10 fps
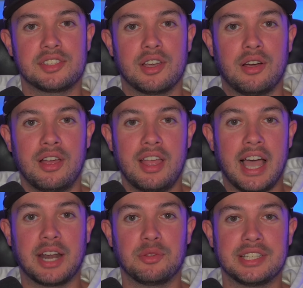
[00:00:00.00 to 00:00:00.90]
So
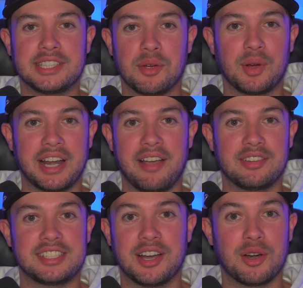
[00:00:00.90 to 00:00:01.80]
I don't think that we're going to have
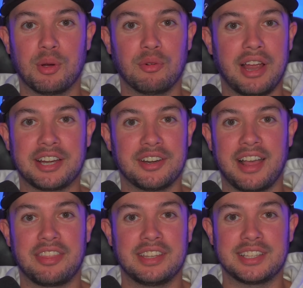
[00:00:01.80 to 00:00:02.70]
a terrible record.
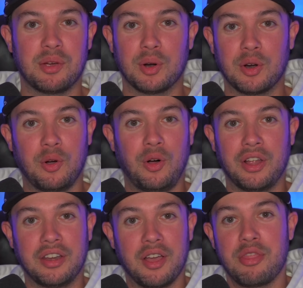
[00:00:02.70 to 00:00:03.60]
I think that we're
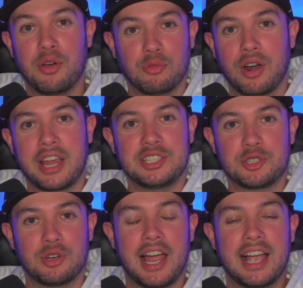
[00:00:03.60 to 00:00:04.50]
on the right
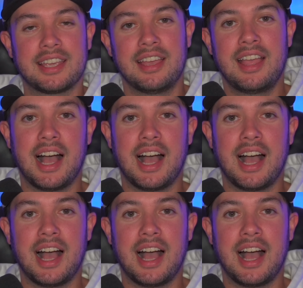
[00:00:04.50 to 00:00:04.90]
track.